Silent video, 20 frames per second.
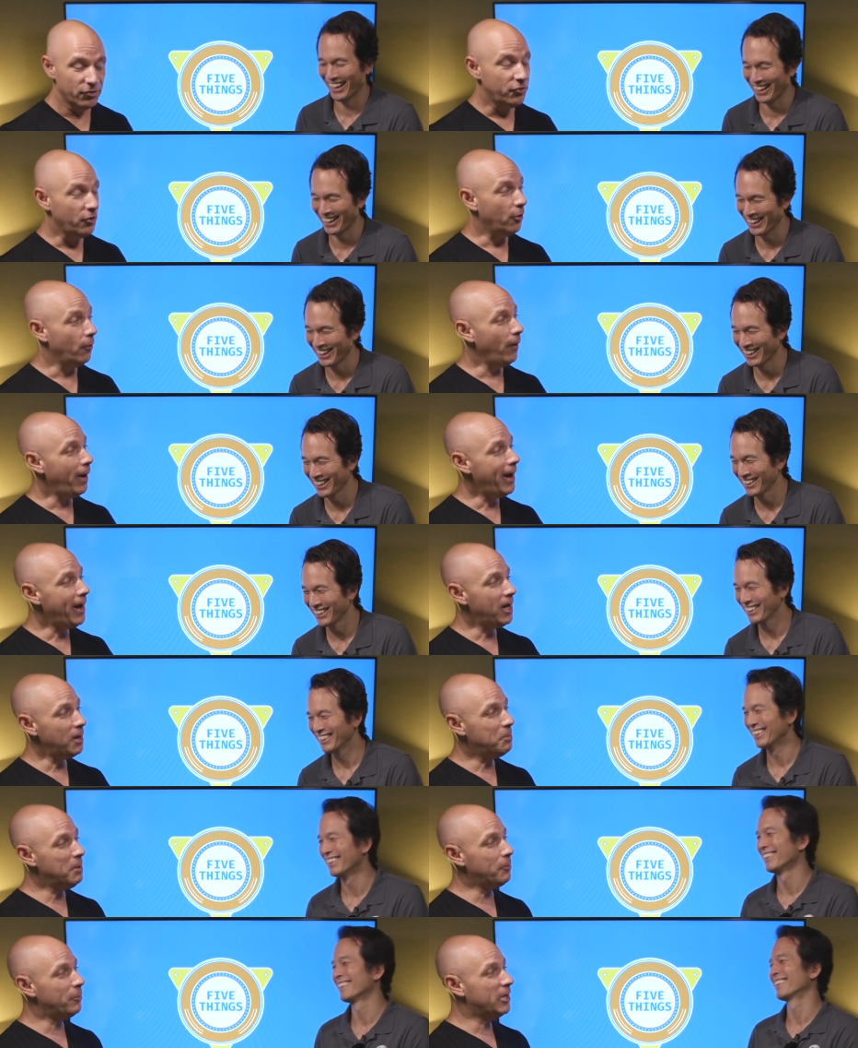Speaker 1: so, how do
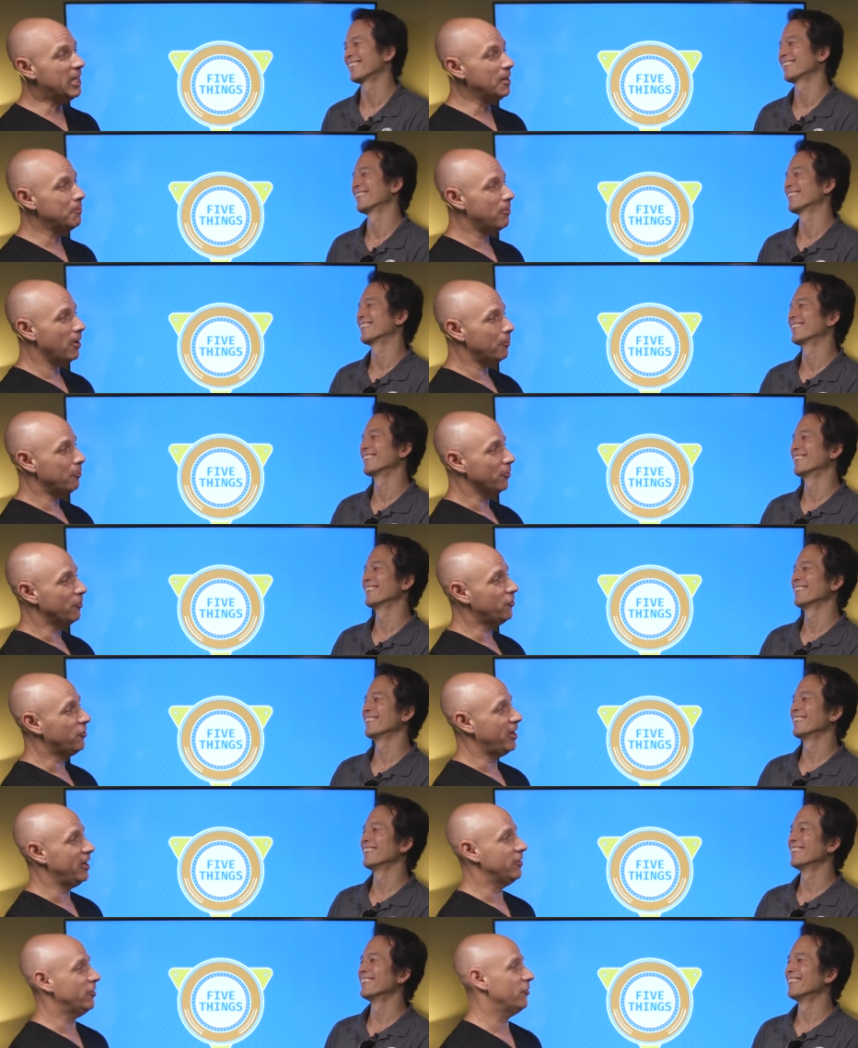people keep up with
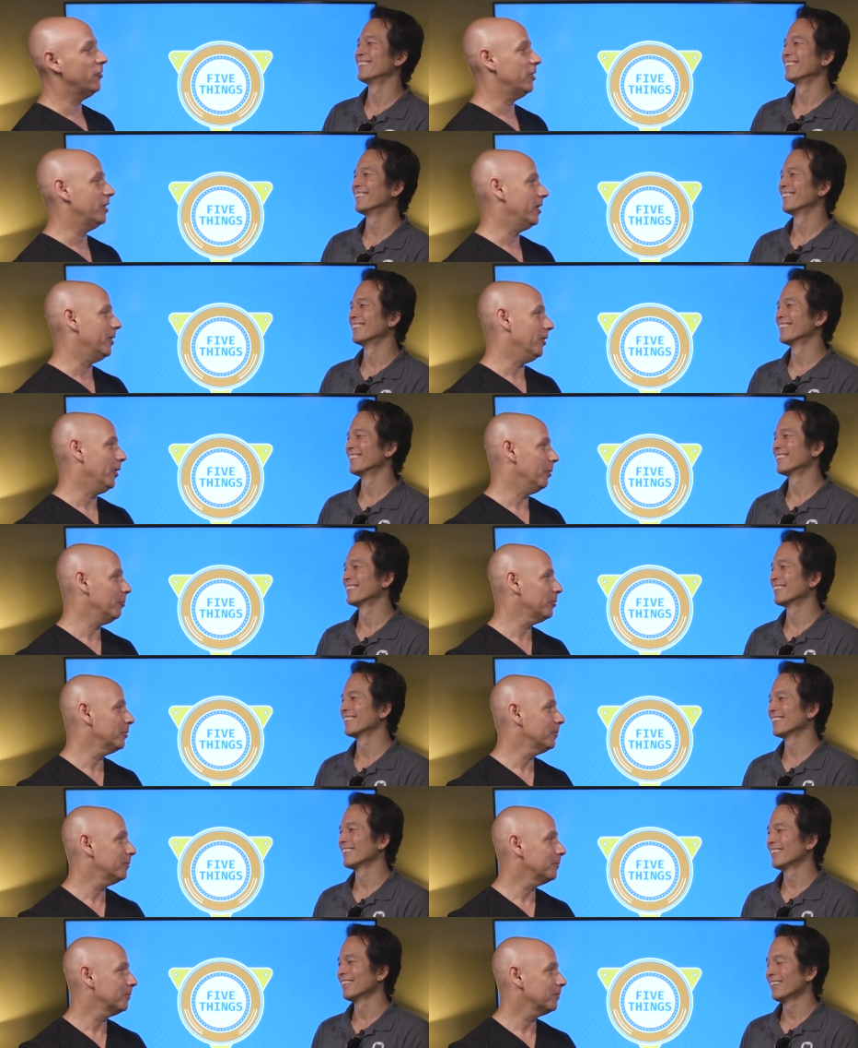changes in GitHub?
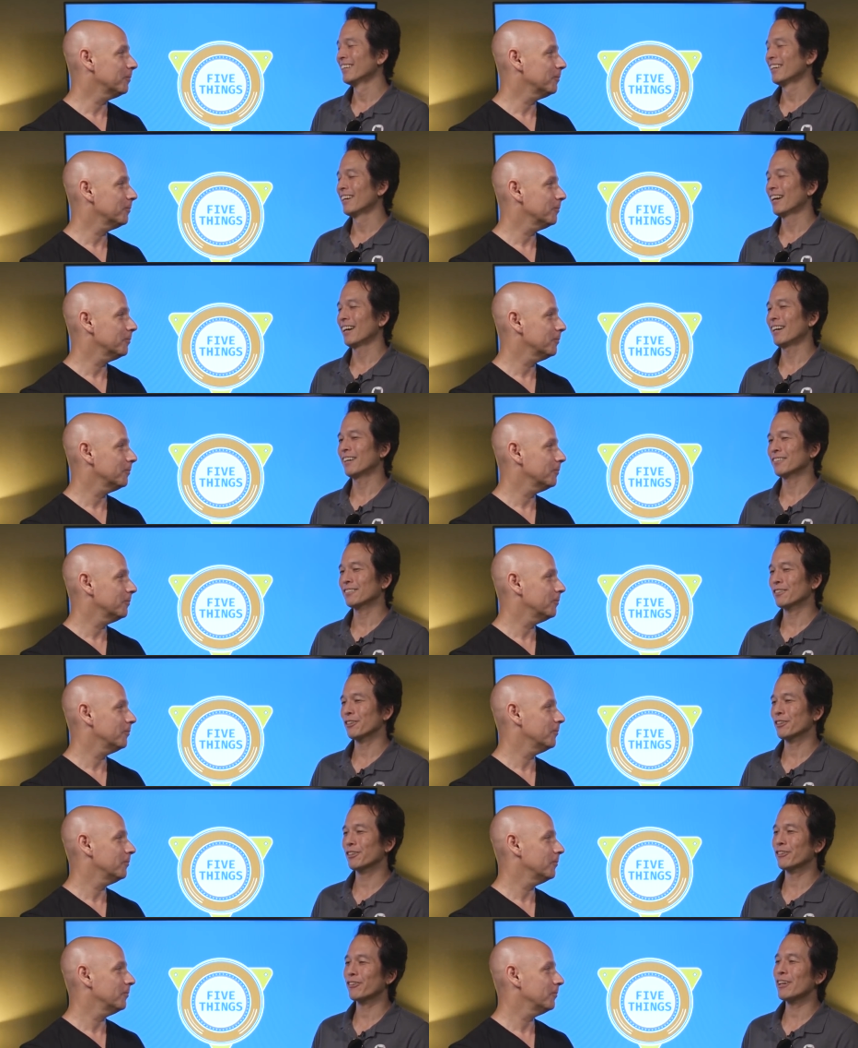
Speaker 2: Uh, so
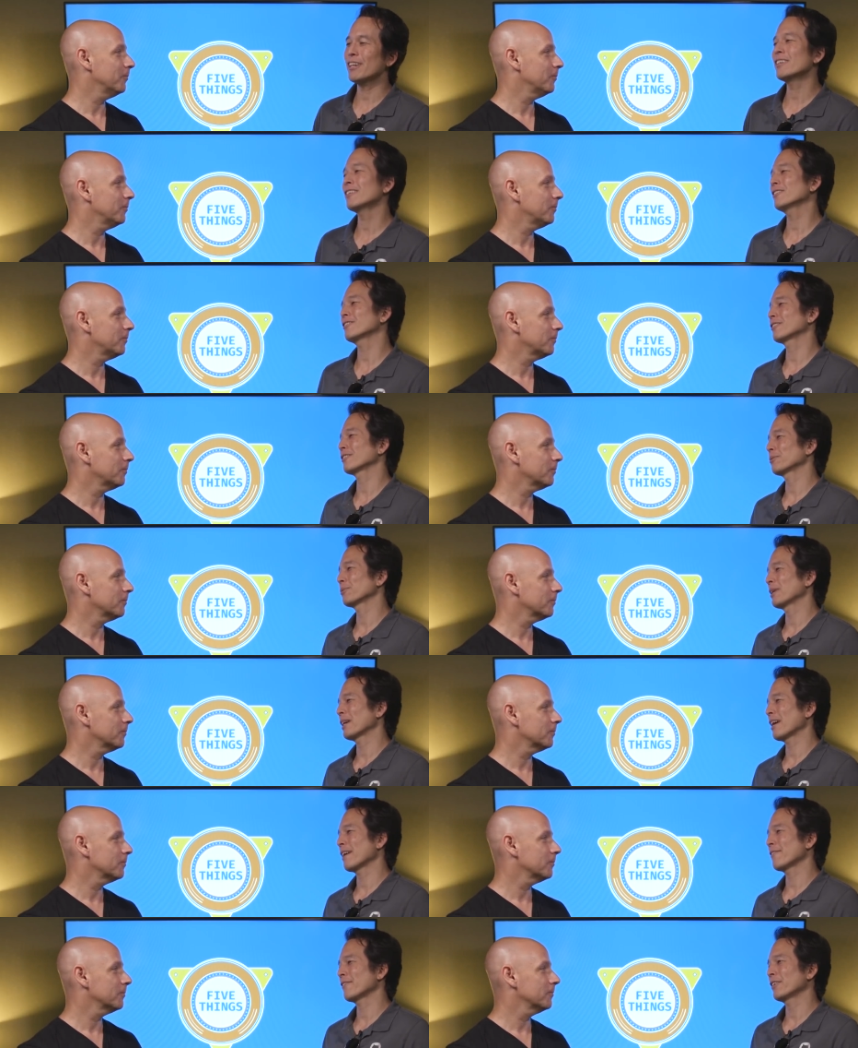the great news is we
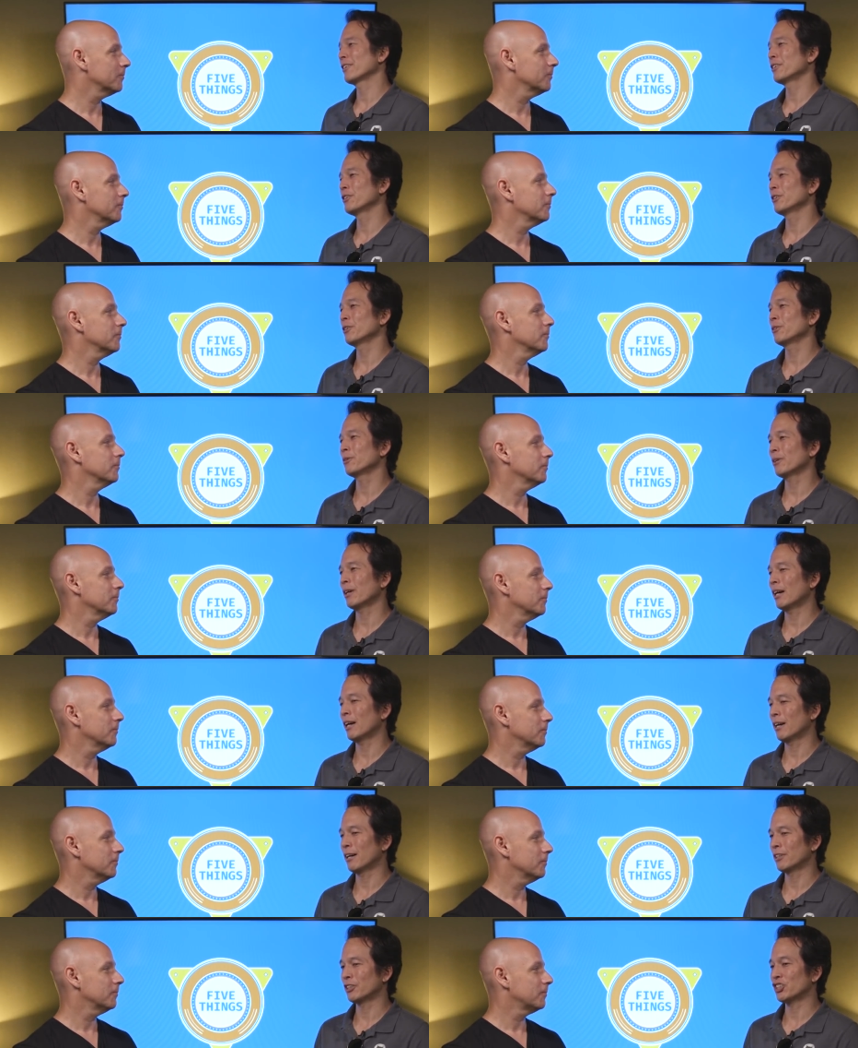have a new
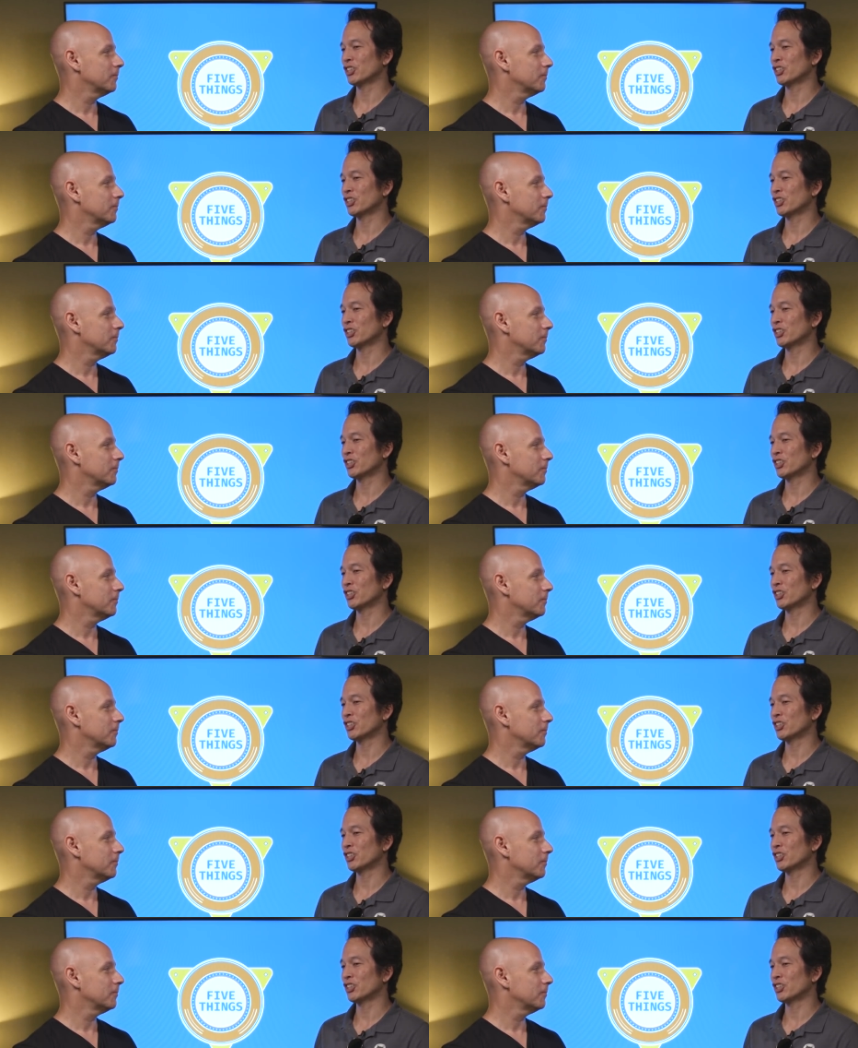uh,